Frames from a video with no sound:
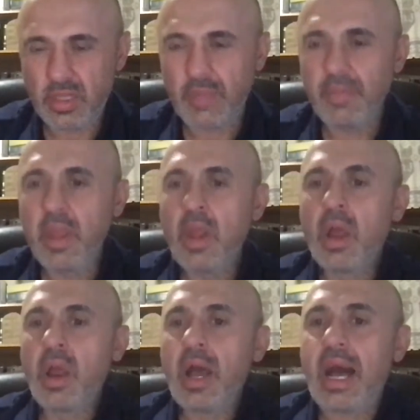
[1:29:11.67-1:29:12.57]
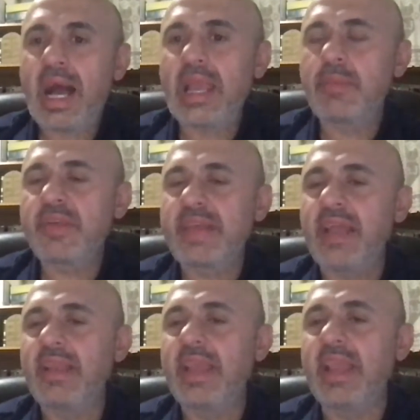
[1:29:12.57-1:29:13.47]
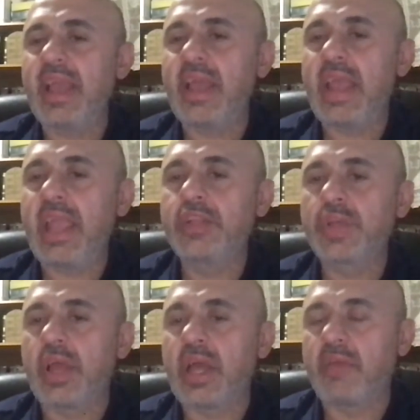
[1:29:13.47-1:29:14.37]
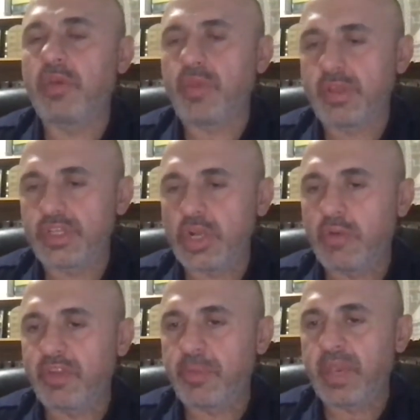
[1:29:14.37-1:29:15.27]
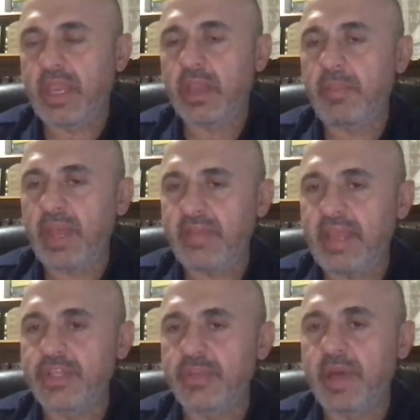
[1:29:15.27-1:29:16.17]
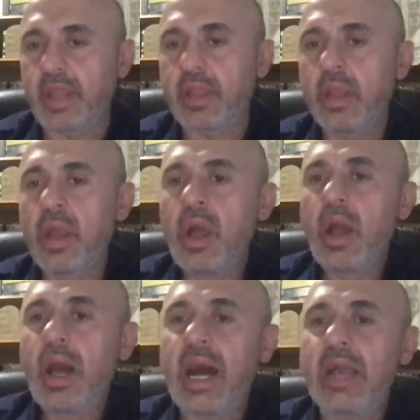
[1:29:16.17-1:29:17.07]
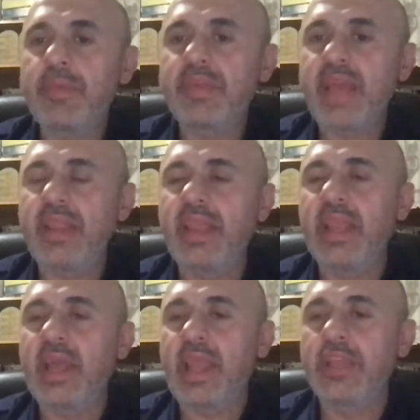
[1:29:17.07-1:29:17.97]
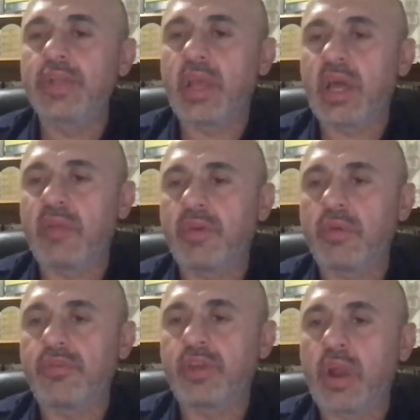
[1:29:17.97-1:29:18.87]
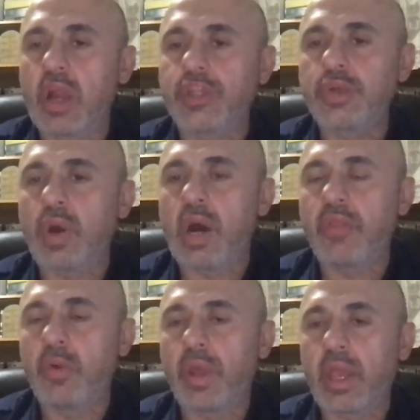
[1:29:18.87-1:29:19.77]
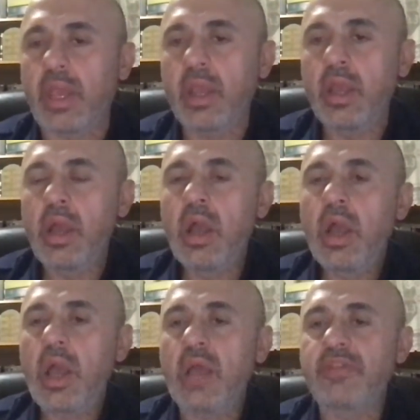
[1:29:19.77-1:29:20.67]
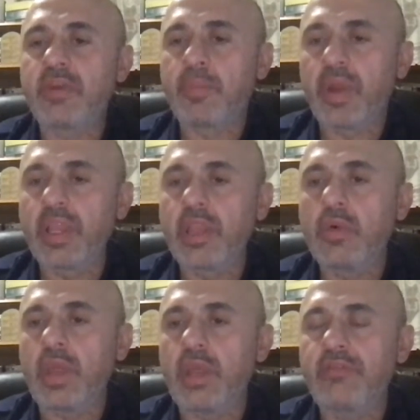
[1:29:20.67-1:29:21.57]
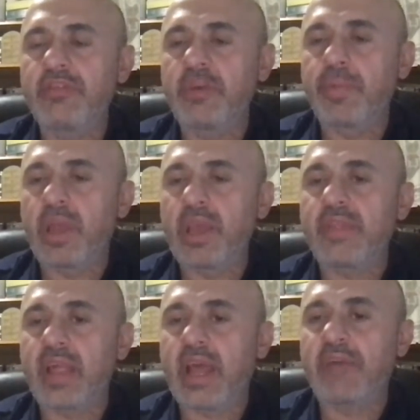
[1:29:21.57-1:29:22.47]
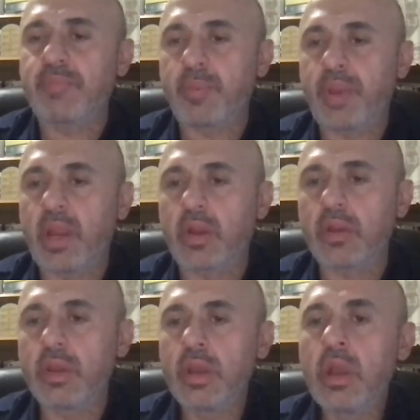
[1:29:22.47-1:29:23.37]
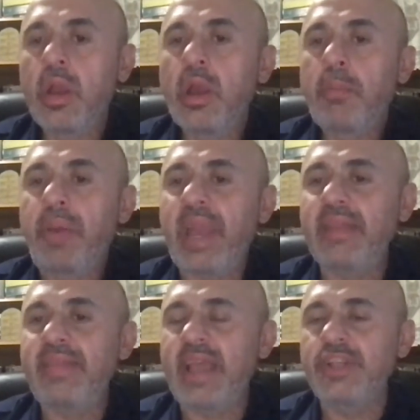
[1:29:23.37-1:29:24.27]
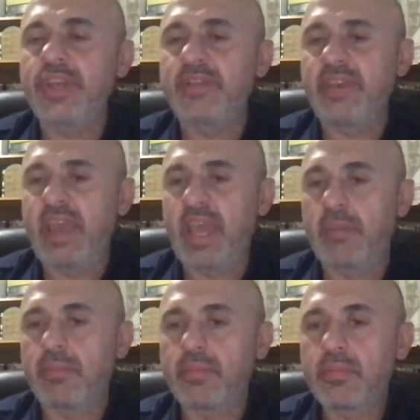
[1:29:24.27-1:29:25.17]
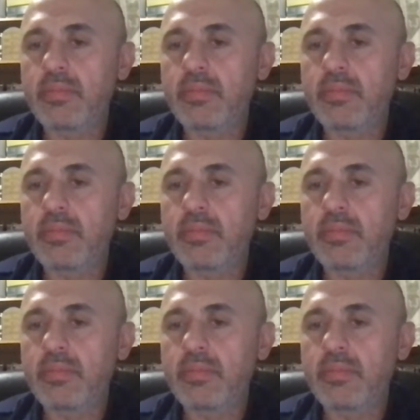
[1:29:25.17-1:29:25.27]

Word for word: Okay. I am sending an angel ahead of you. This is Jehovah speaking. Pay attention, medic. I am sending an angel ahead of you to guard you on the way and to bring you into the place that I have prepared. Pay attention to him.